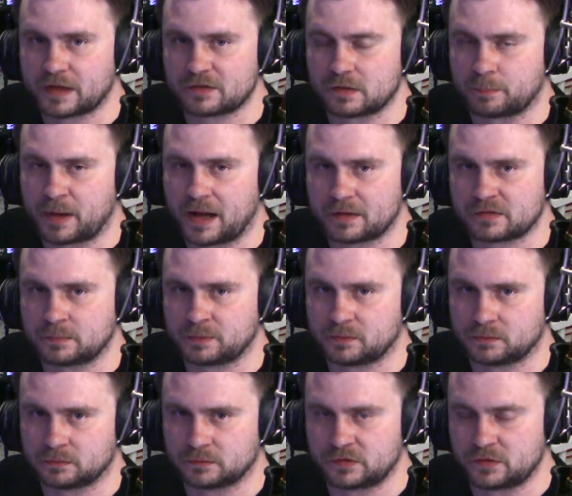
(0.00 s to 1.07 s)
that's a
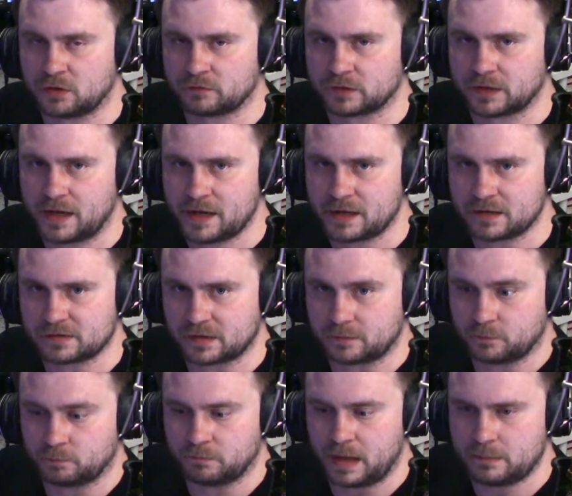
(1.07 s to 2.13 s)
possible silver lining. Is
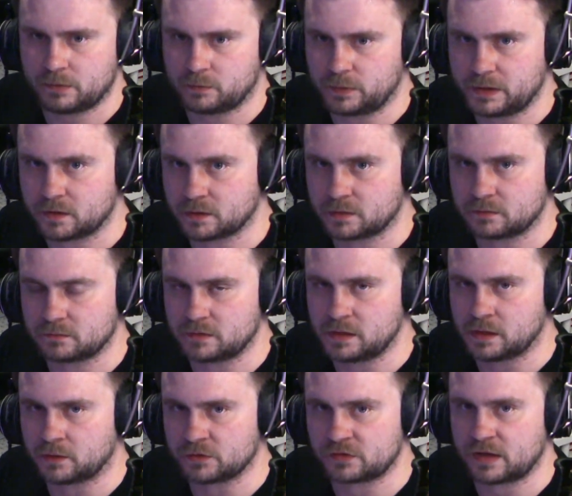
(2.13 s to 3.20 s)
like maybe we could,
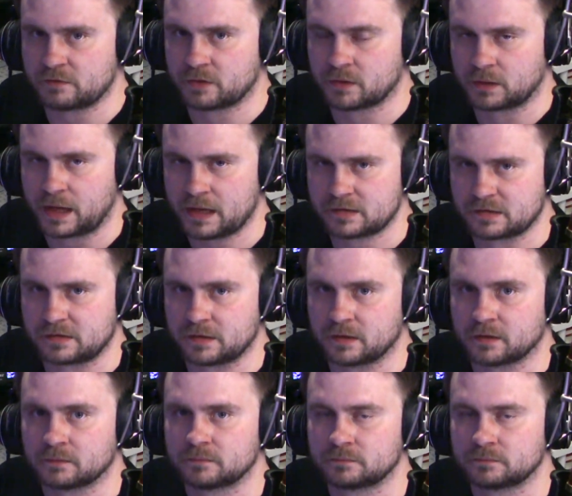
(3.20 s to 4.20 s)
save our own asses here.